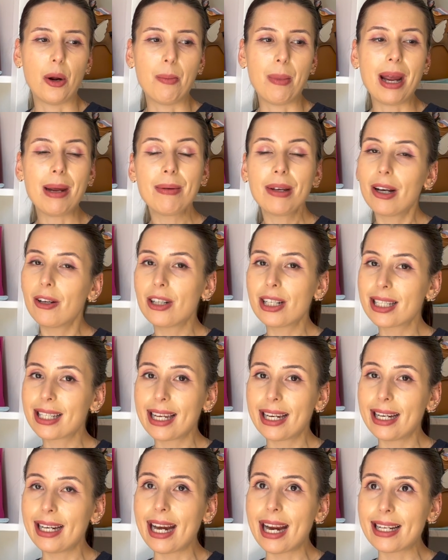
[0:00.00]
Maybe I'll just
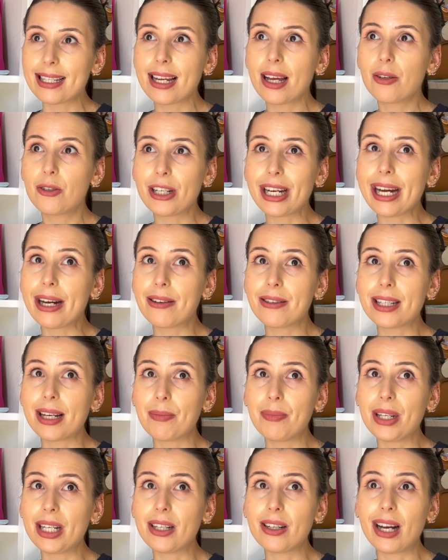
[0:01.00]
get an SLG or
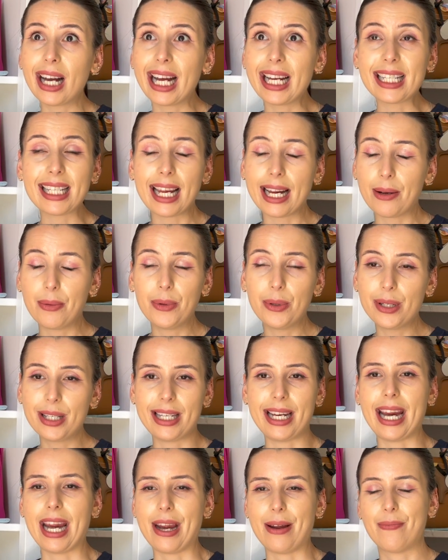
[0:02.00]
something, guys. Like, we'll
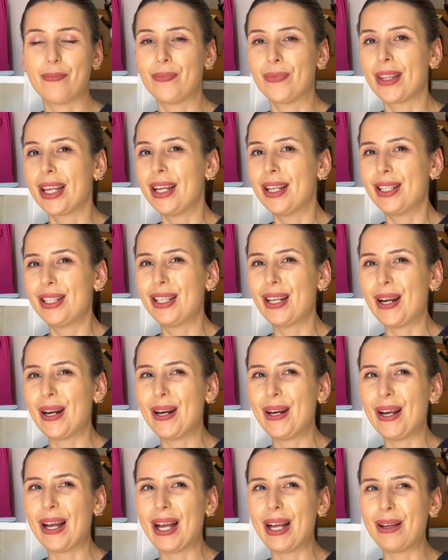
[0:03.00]
see. So,
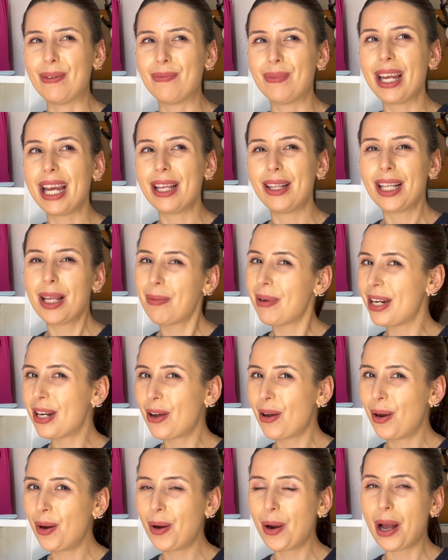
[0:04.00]
um, yeah, let me
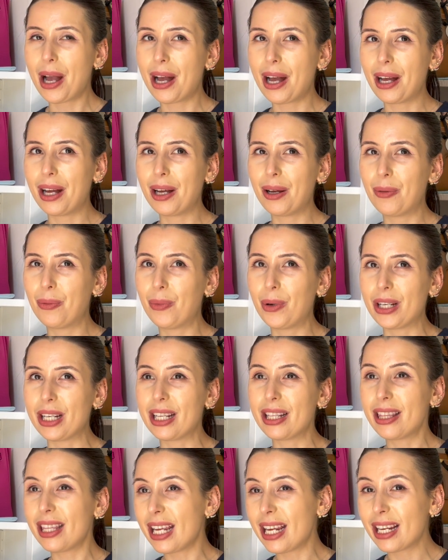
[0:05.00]
know uh, what
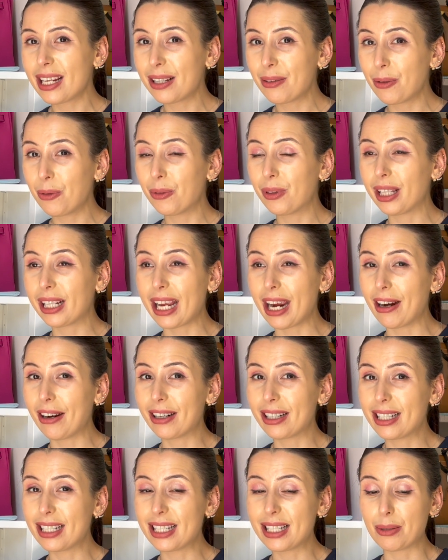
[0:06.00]
you think the
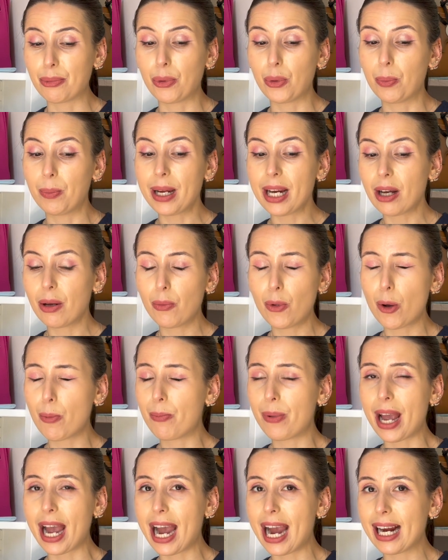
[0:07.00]
characters will be on, what
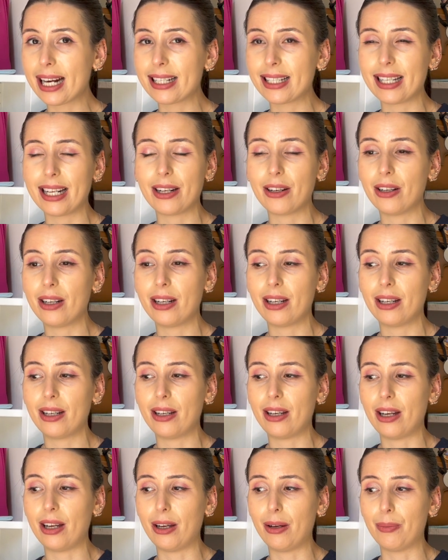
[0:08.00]
bags they're going
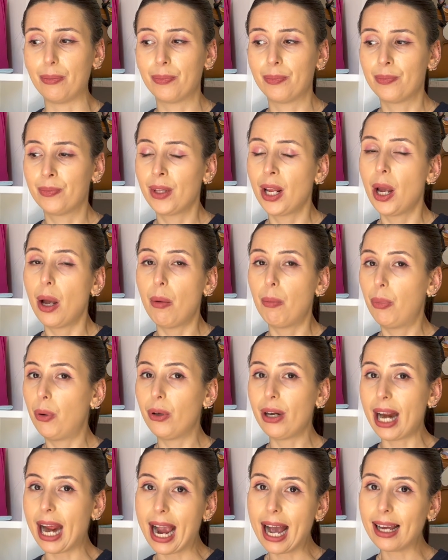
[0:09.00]
to um,
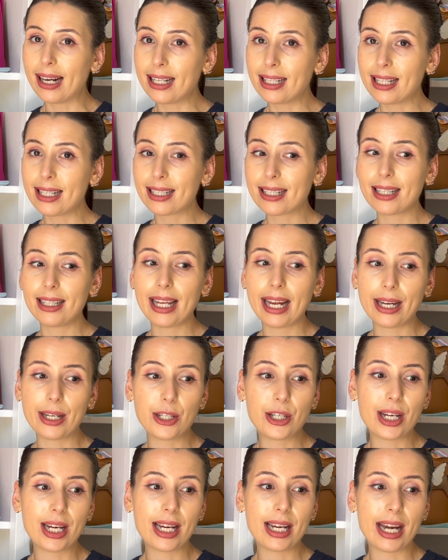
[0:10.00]
put out in this
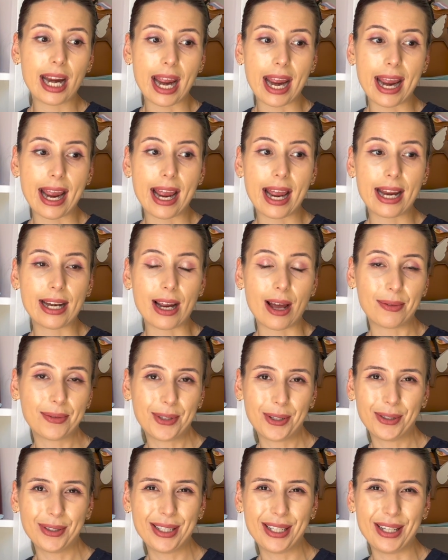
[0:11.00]
collection, and I'll
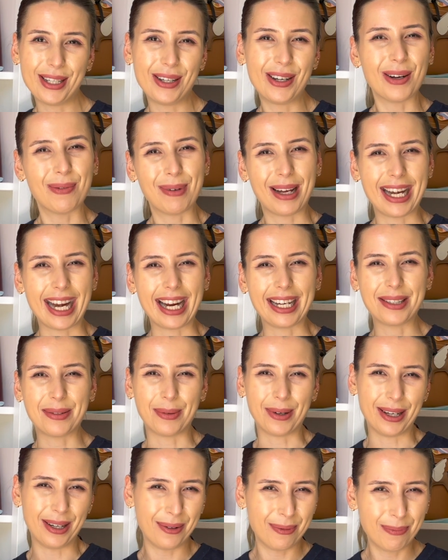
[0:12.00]
talk to you on my next
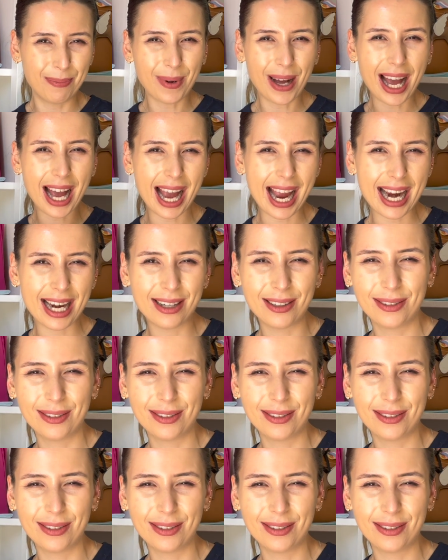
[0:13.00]
one. Bye!